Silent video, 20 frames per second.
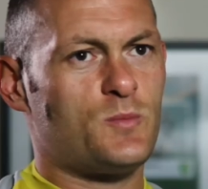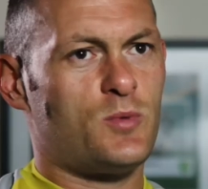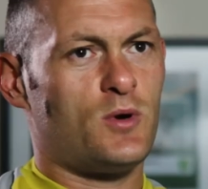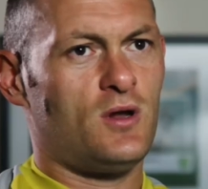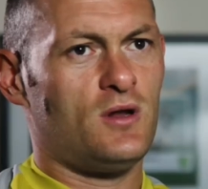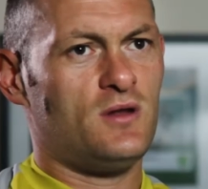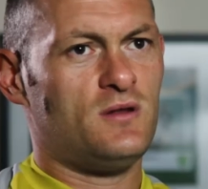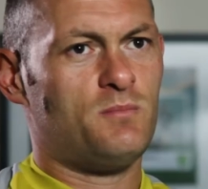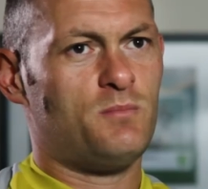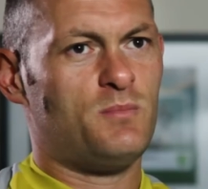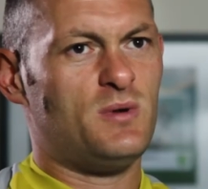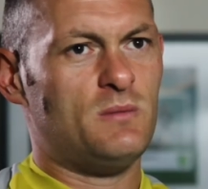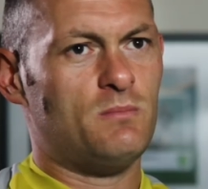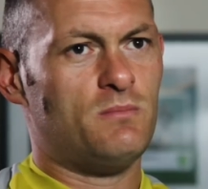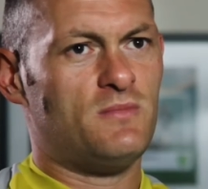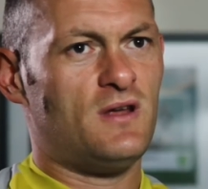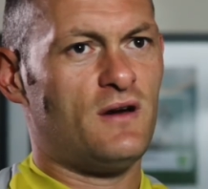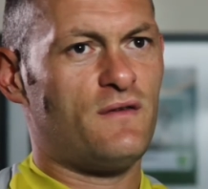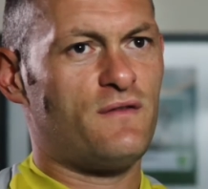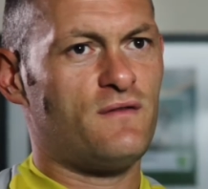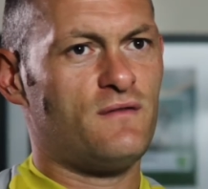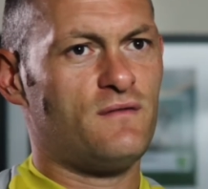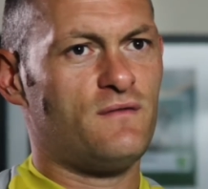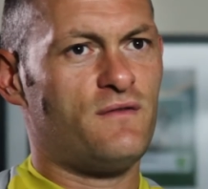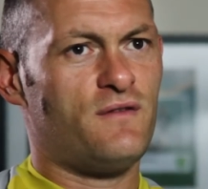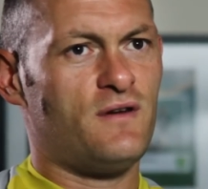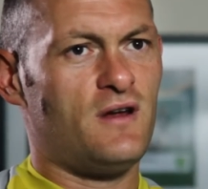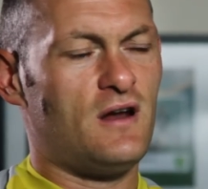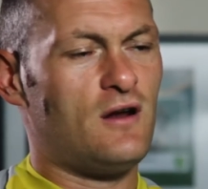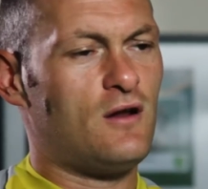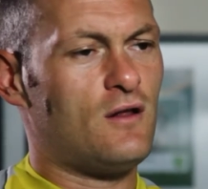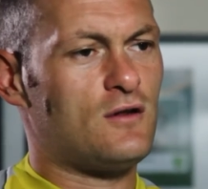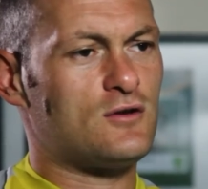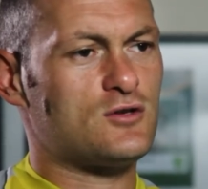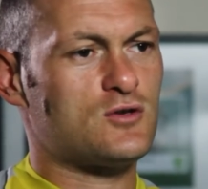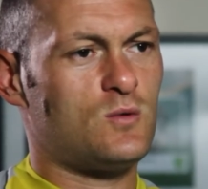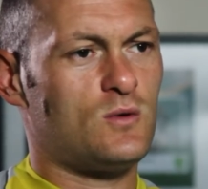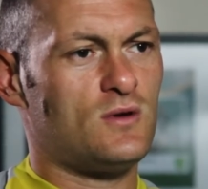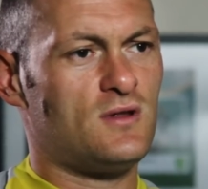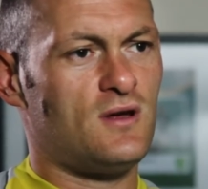probably been different from any other
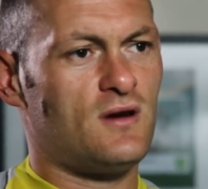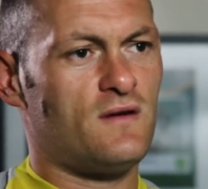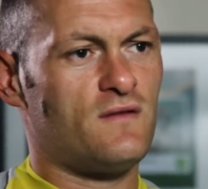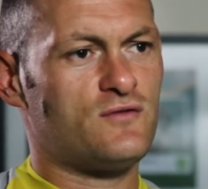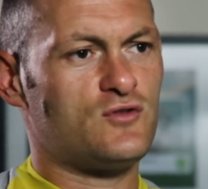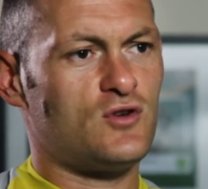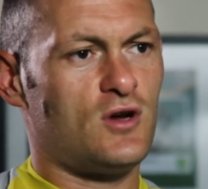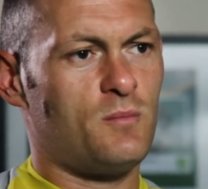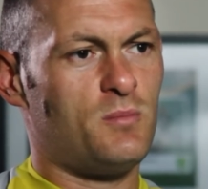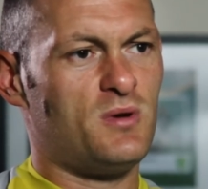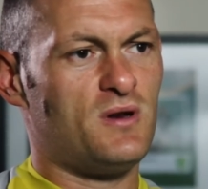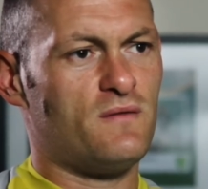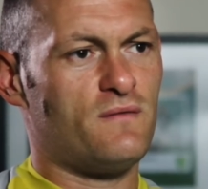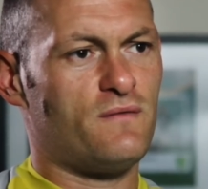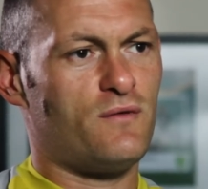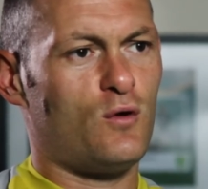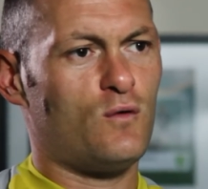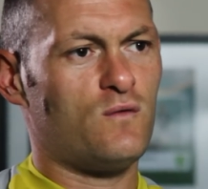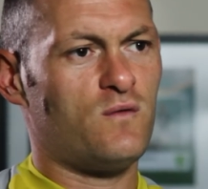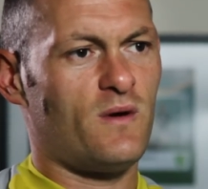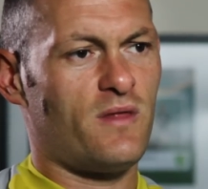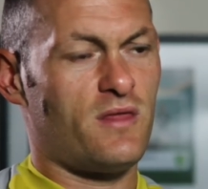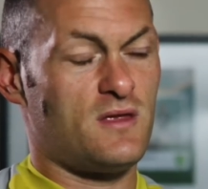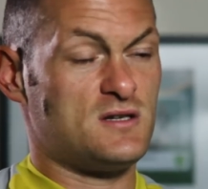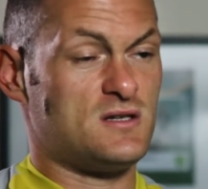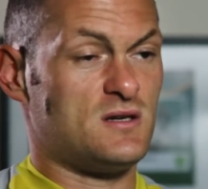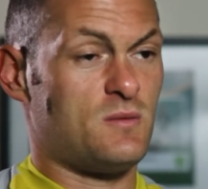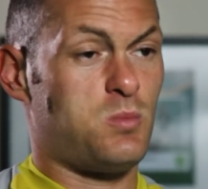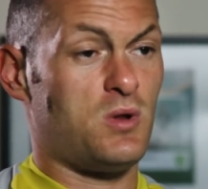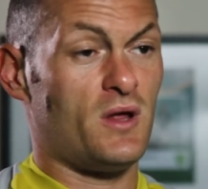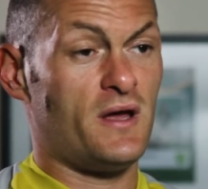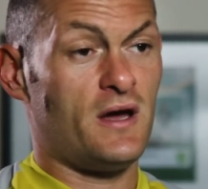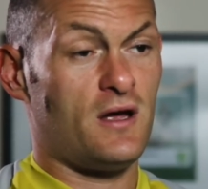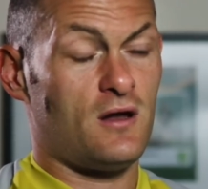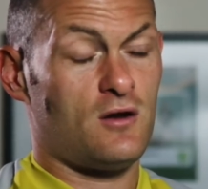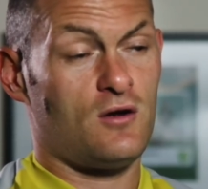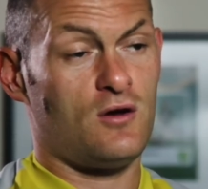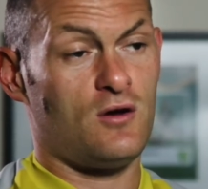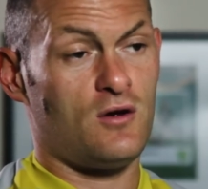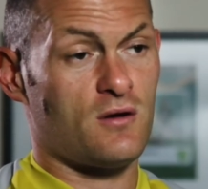squad that I've sort of been involved with as a
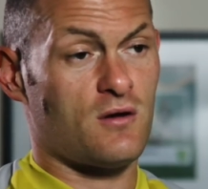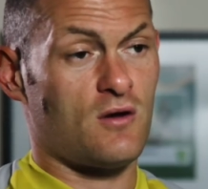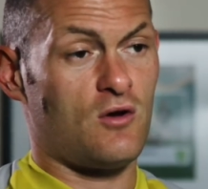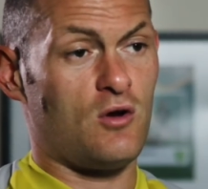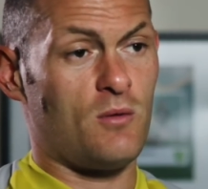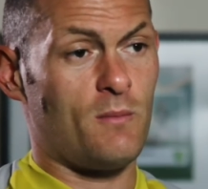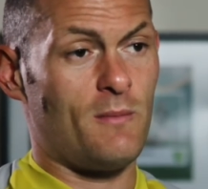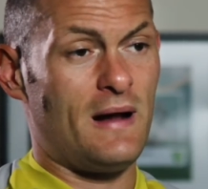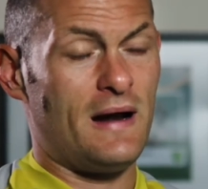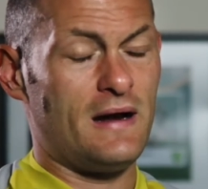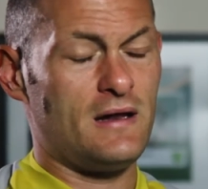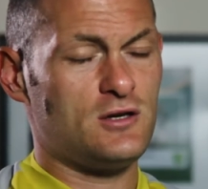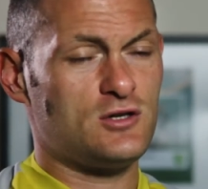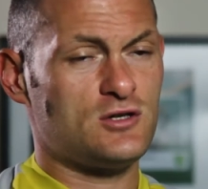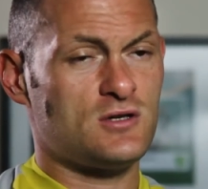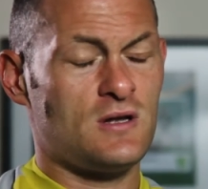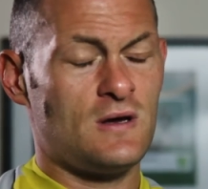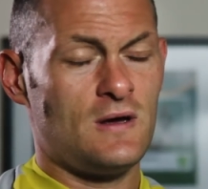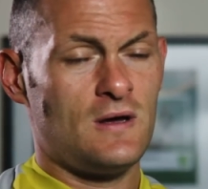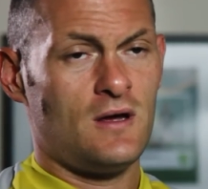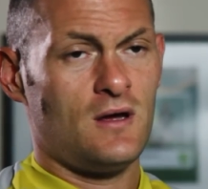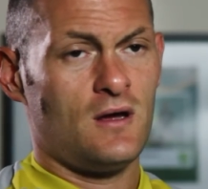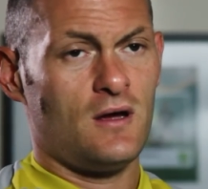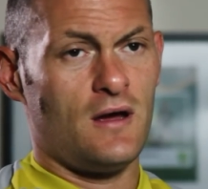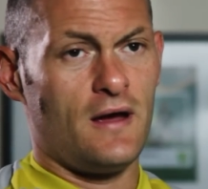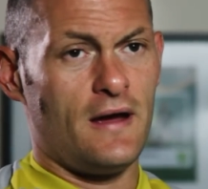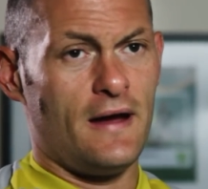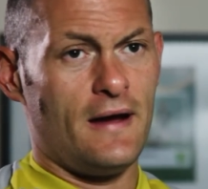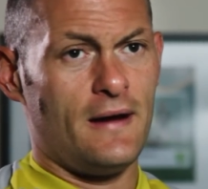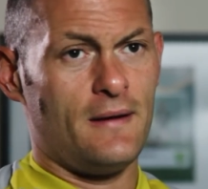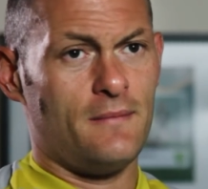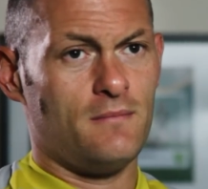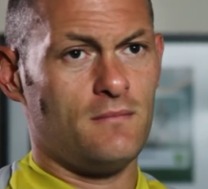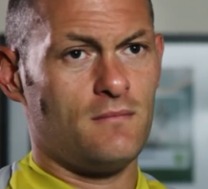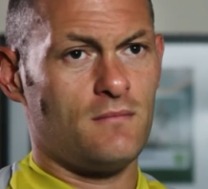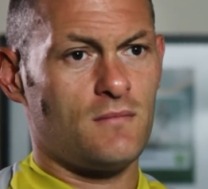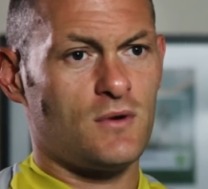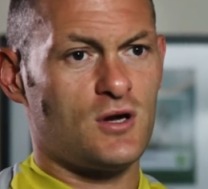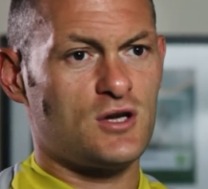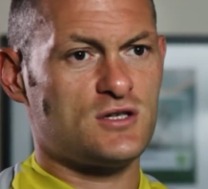player or managed,
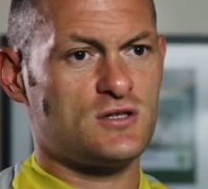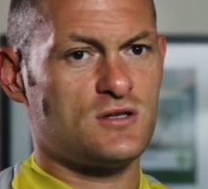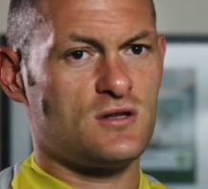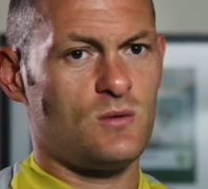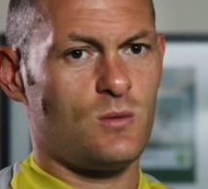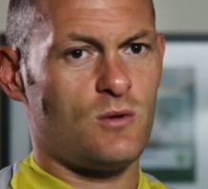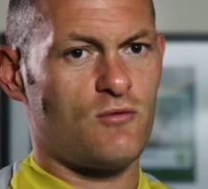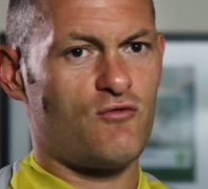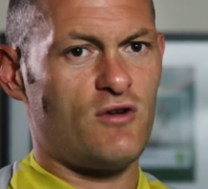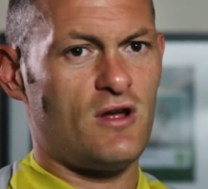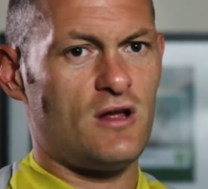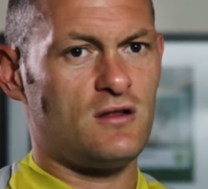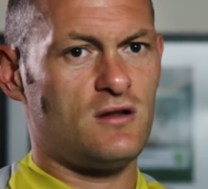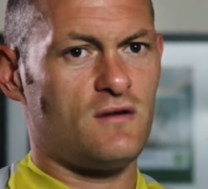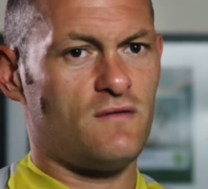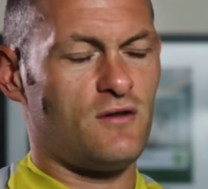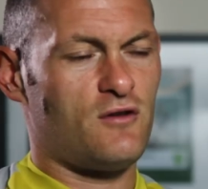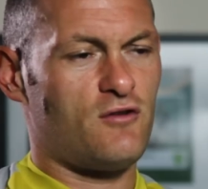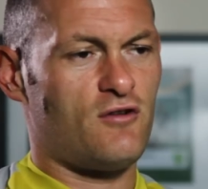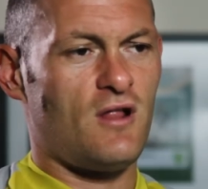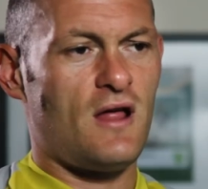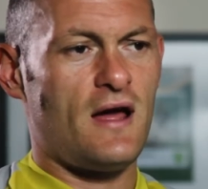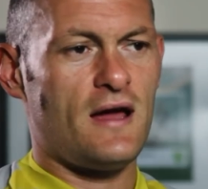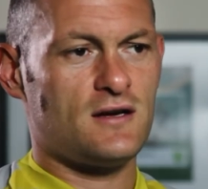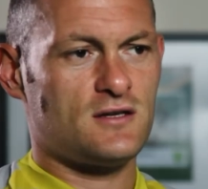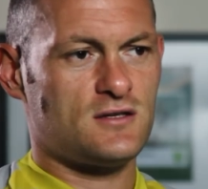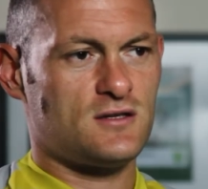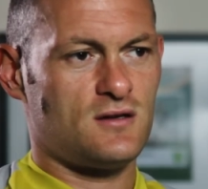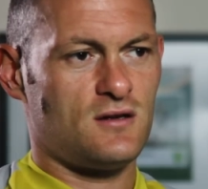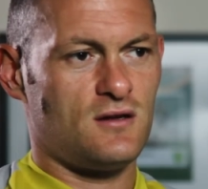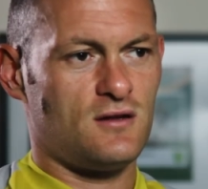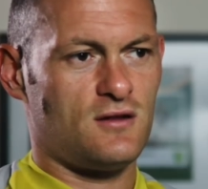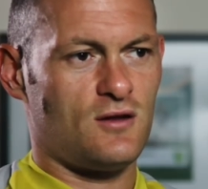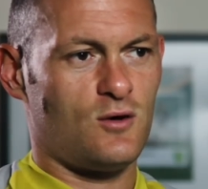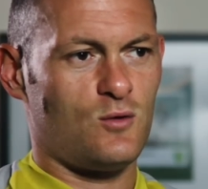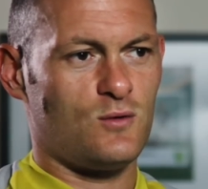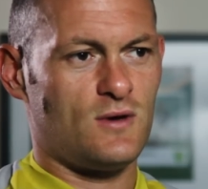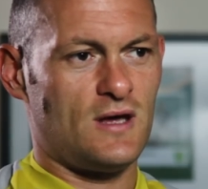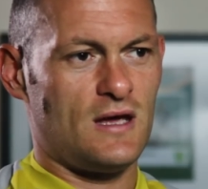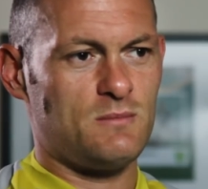because they were relatively relaxed
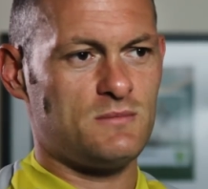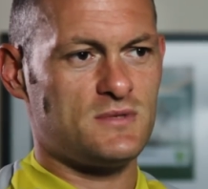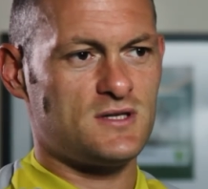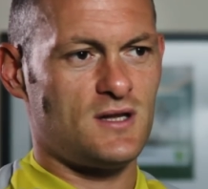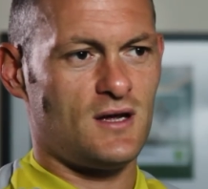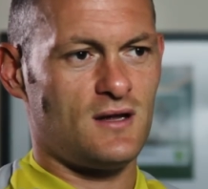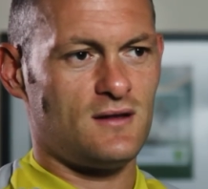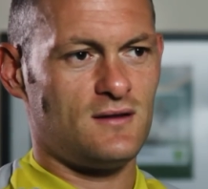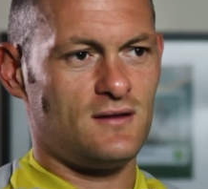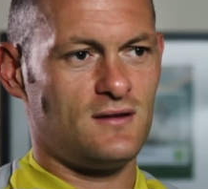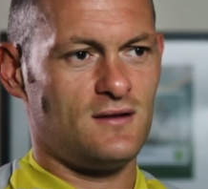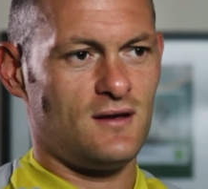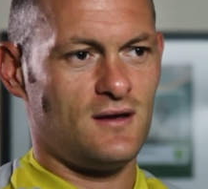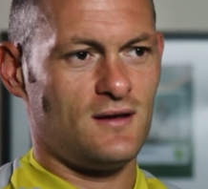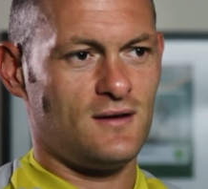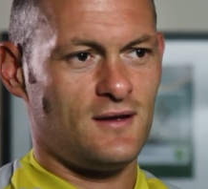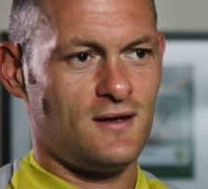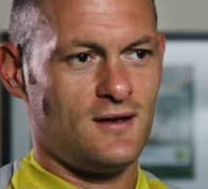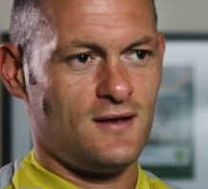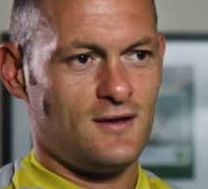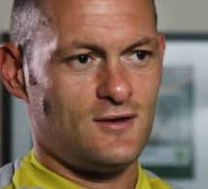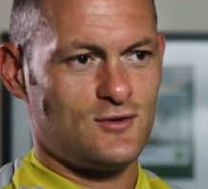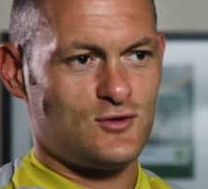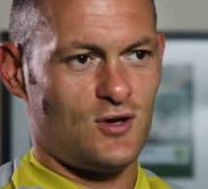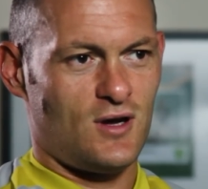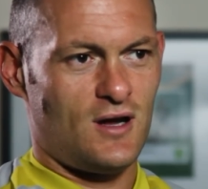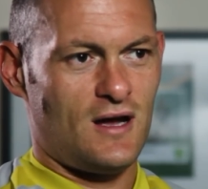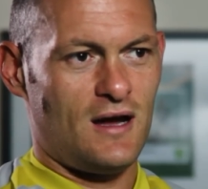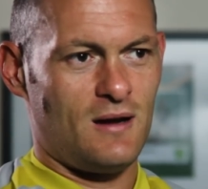until games started to sort of